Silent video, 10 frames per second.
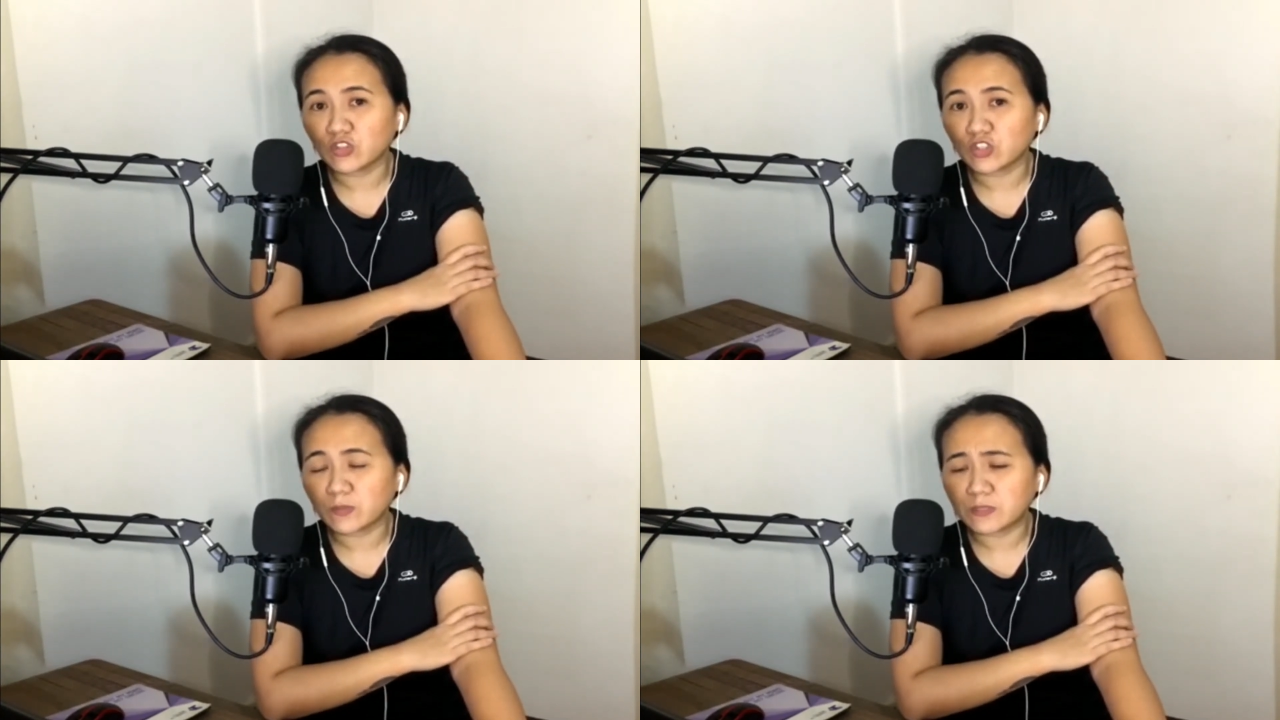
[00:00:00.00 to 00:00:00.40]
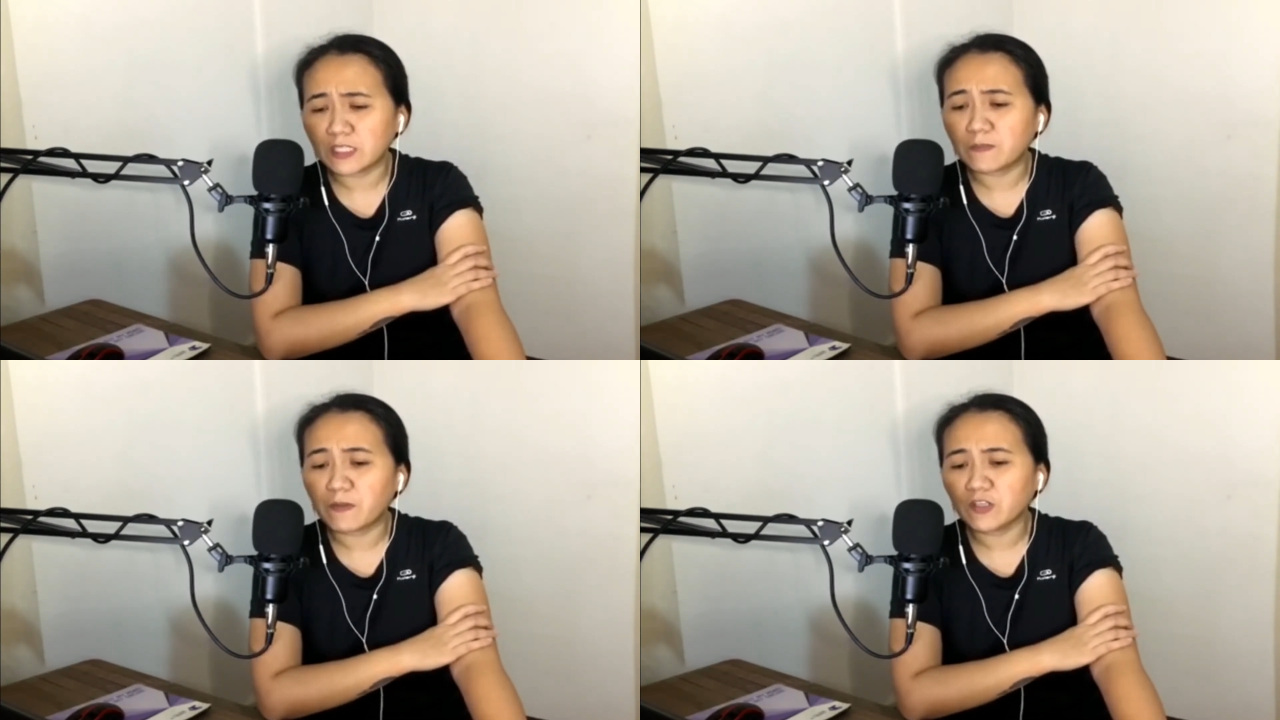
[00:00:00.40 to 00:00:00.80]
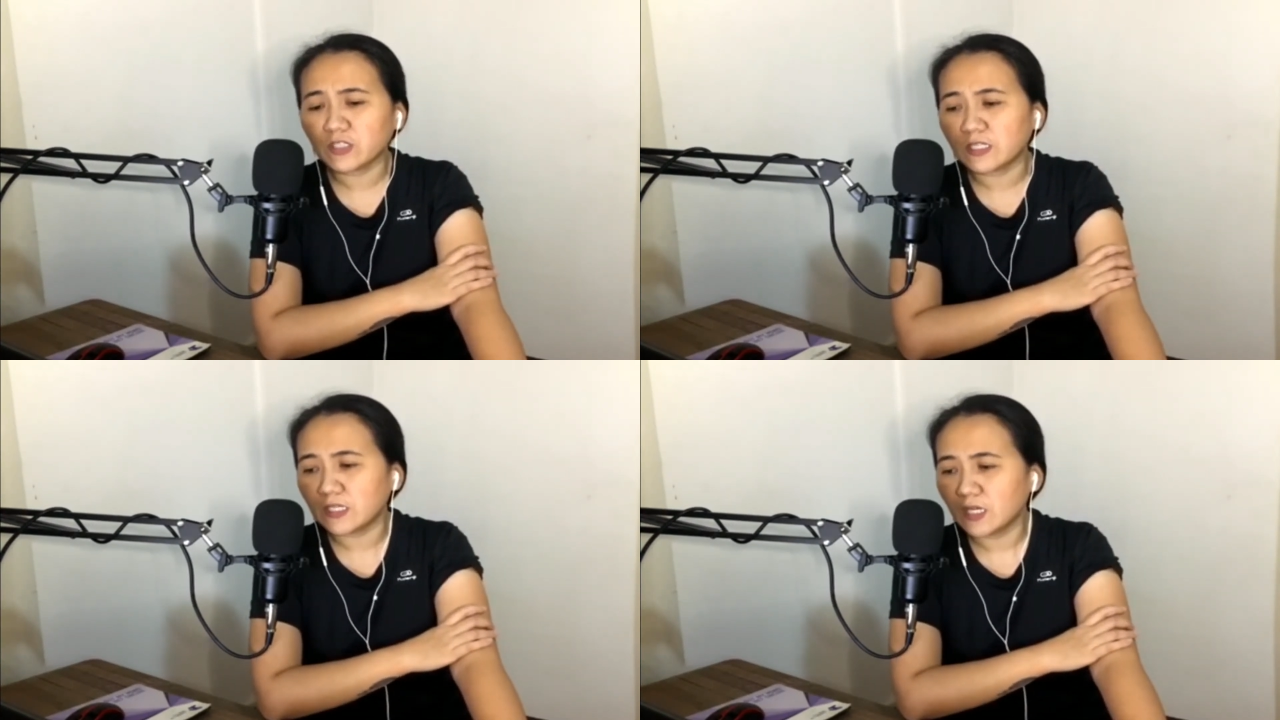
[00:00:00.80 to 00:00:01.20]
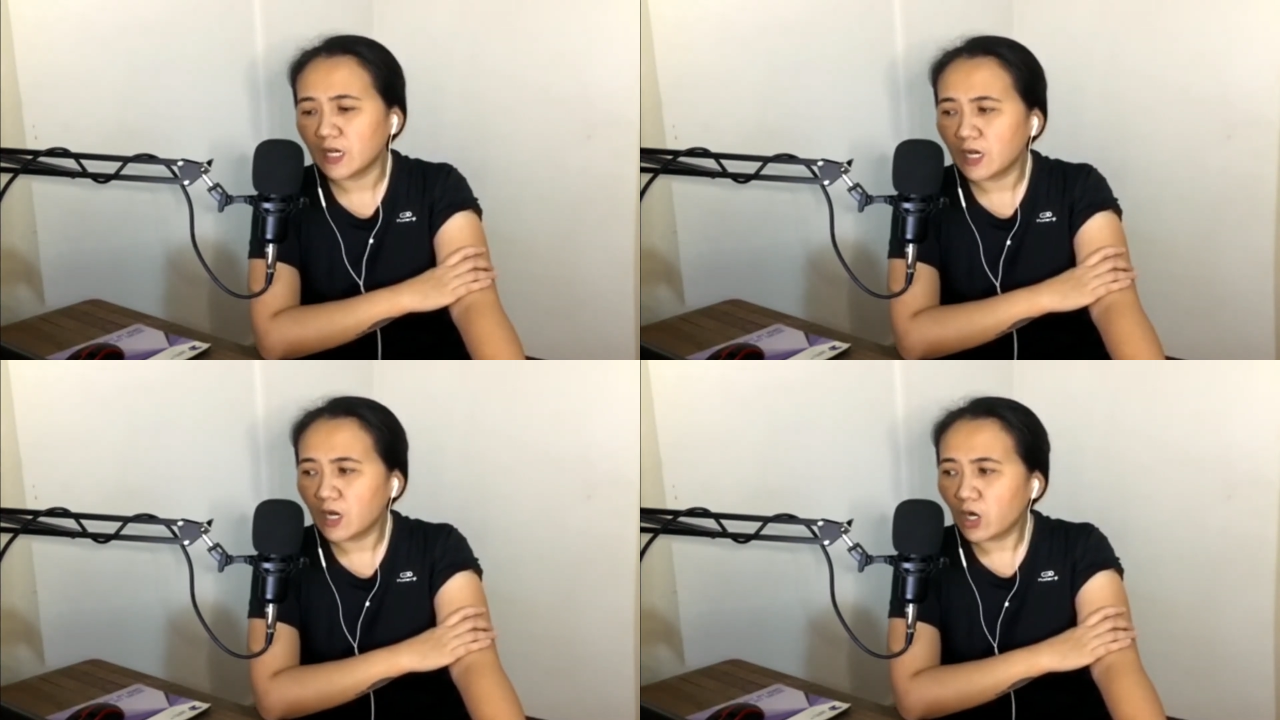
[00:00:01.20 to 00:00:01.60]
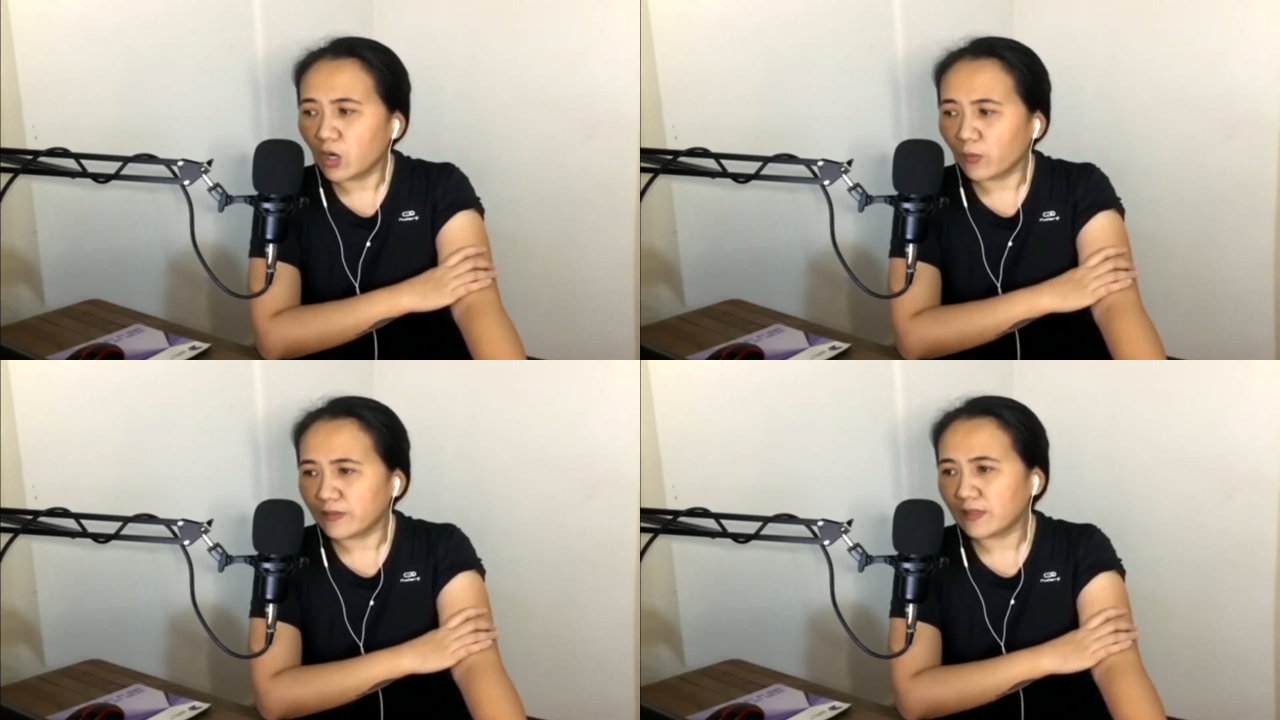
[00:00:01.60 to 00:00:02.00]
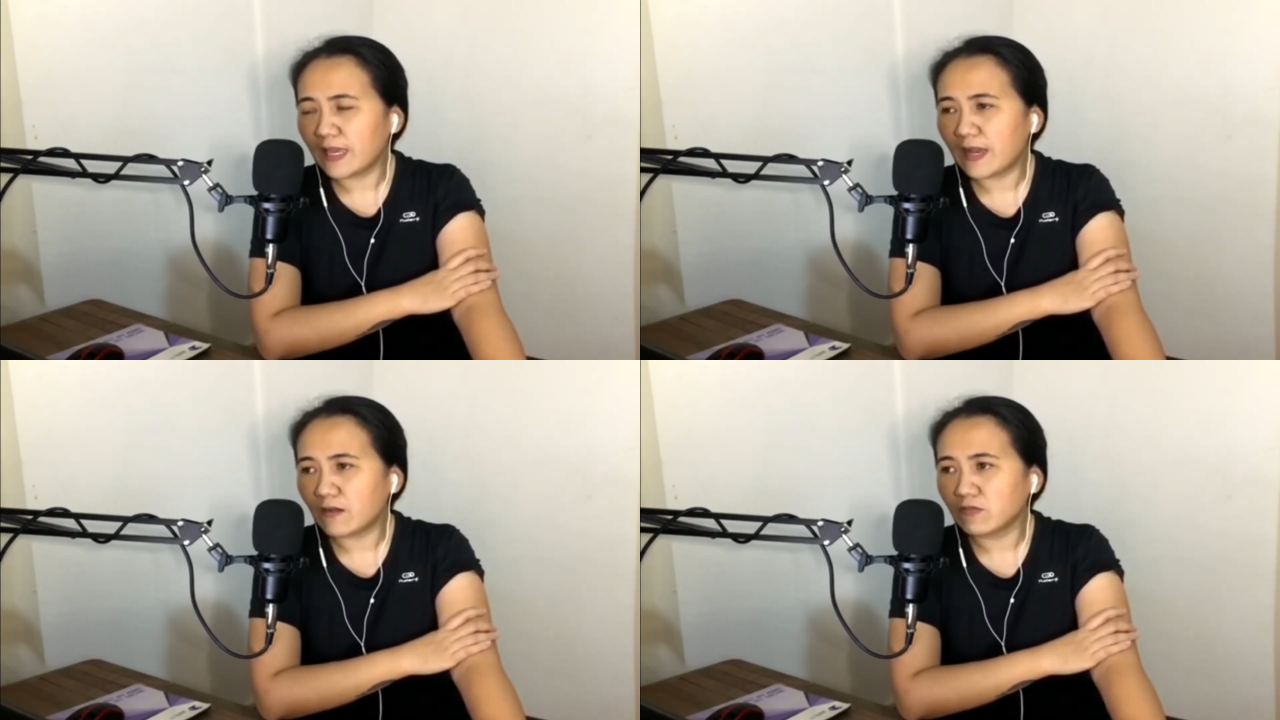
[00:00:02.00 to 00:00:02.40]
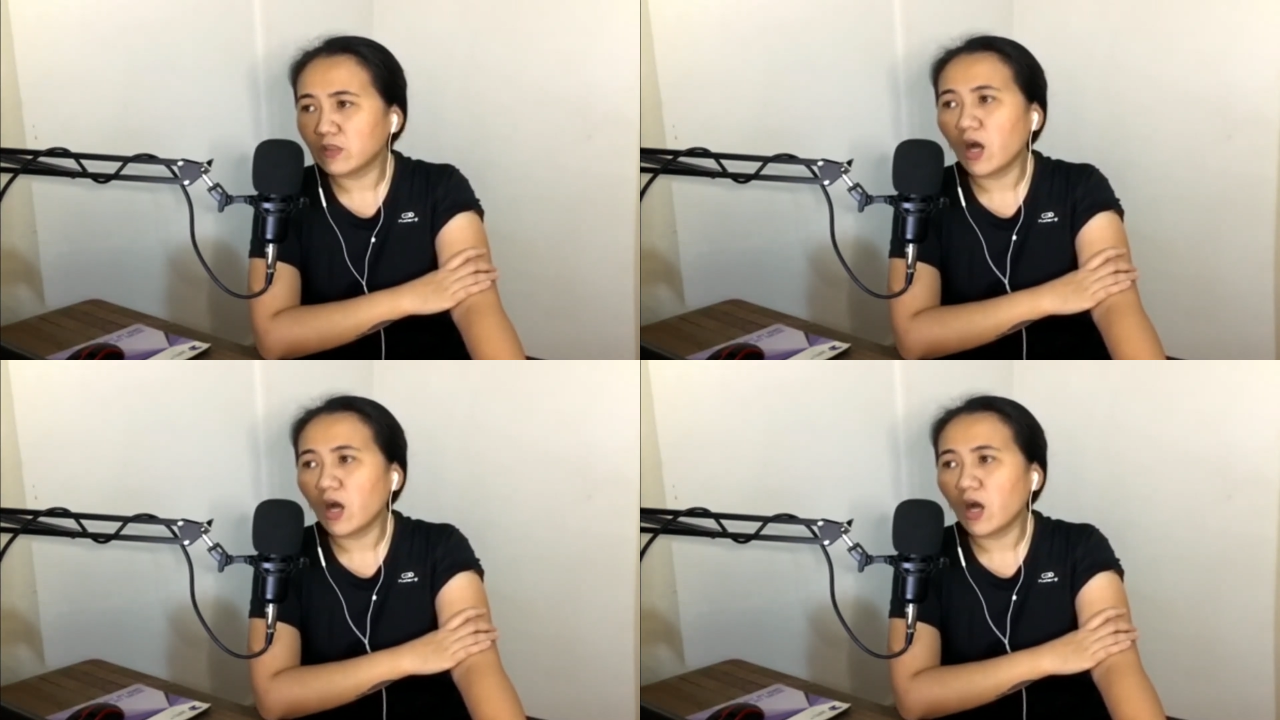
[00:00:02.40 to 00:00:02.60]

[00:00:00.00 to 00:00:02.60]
especially when they have loved